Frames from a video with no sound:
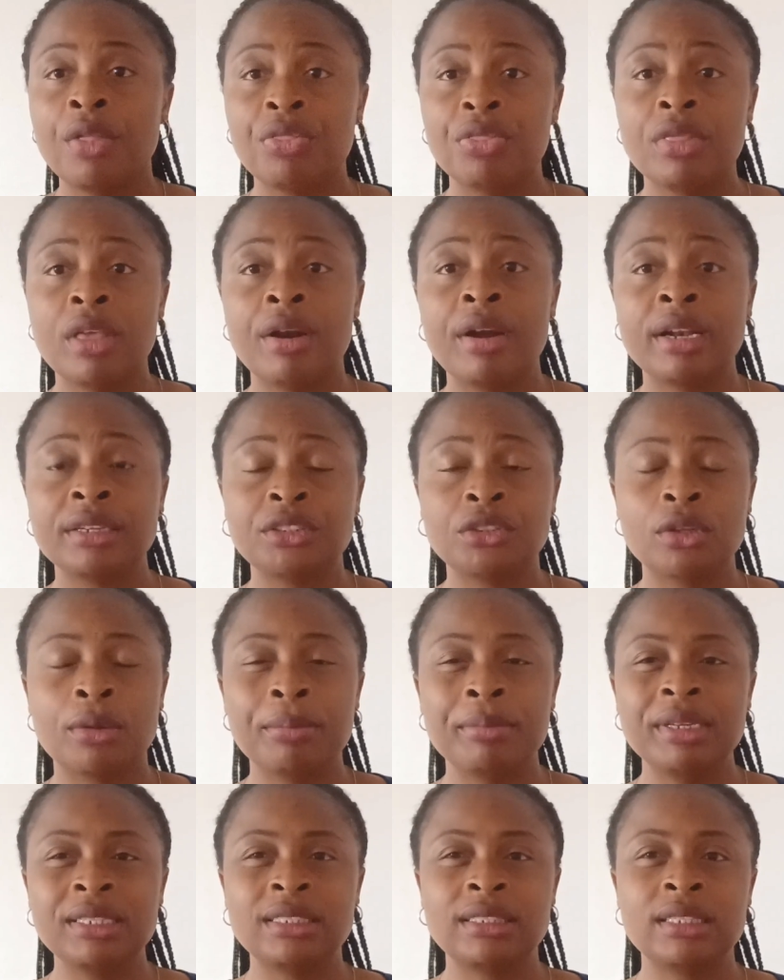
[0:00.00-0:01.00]
There are
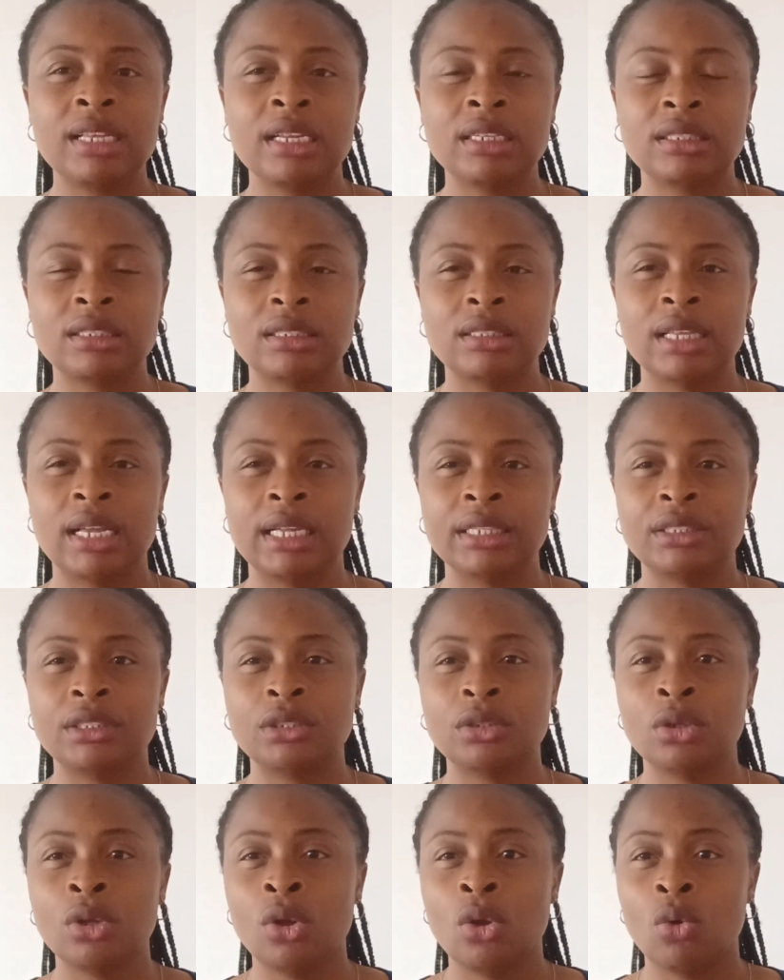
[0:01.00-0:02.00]
some mistakes
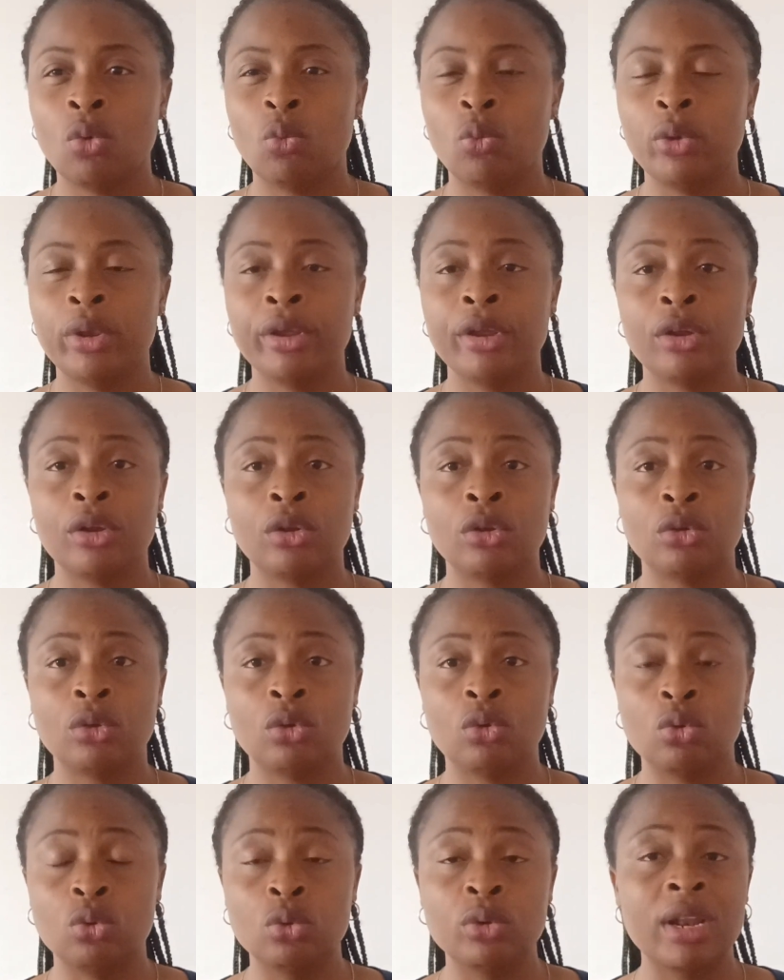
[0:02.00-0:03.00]
that we
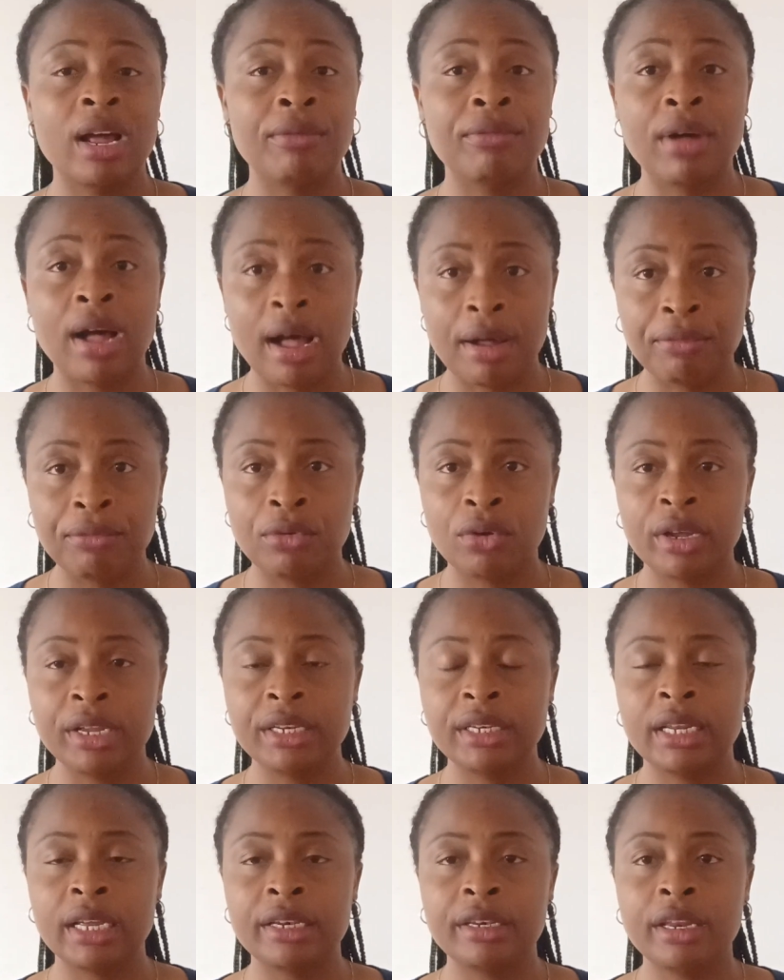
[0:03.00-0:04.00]
could have
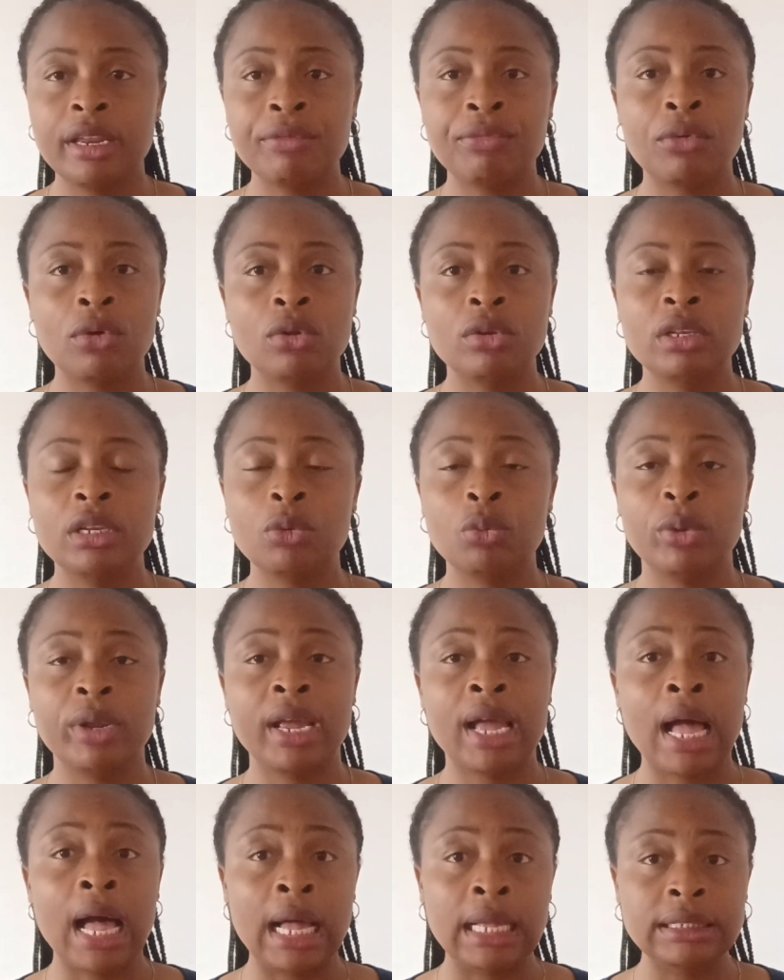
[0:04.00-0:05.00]
avoided if only
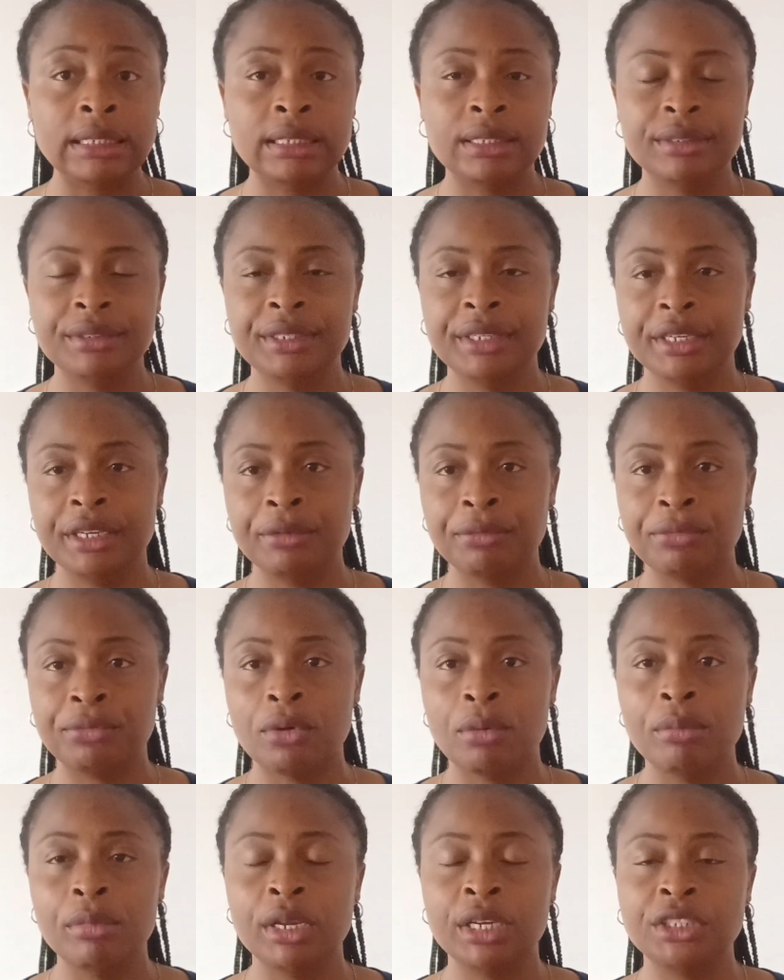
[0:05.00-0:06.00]
we had the
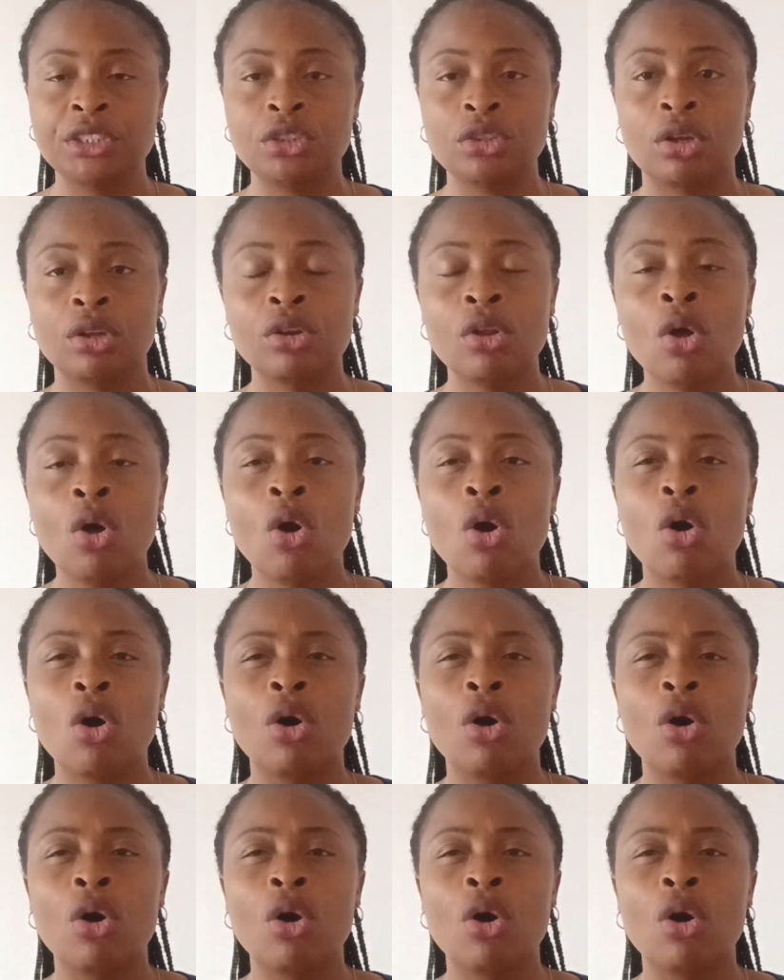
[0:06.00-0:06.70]
information,